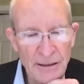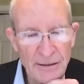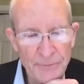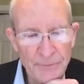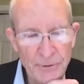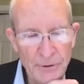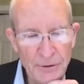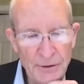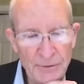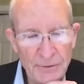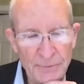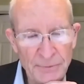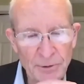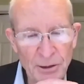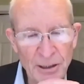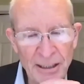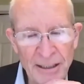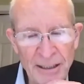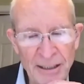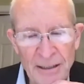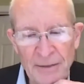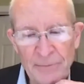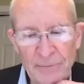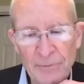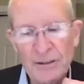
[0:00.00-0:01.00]
For a
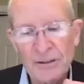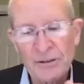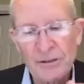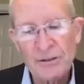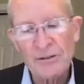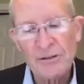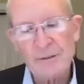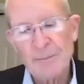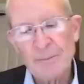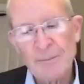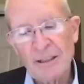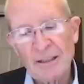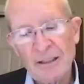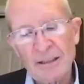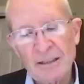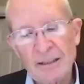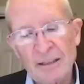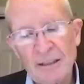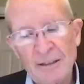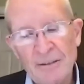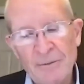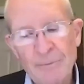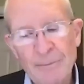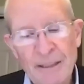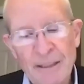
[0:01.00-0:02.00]
variety of reasons, American
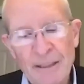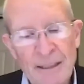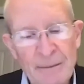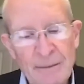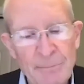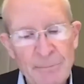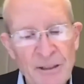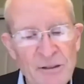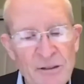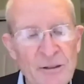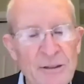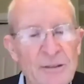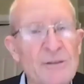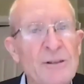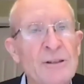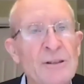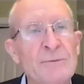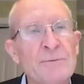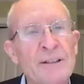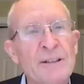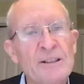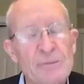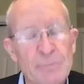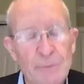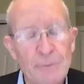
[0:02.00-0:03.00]
government and business
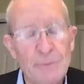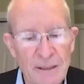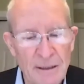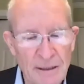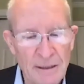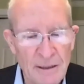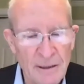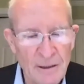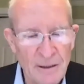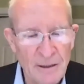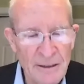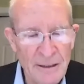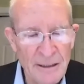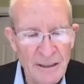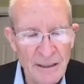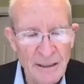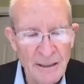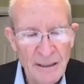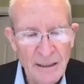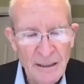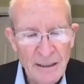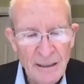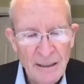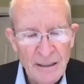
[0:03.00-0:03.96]
investment in R&D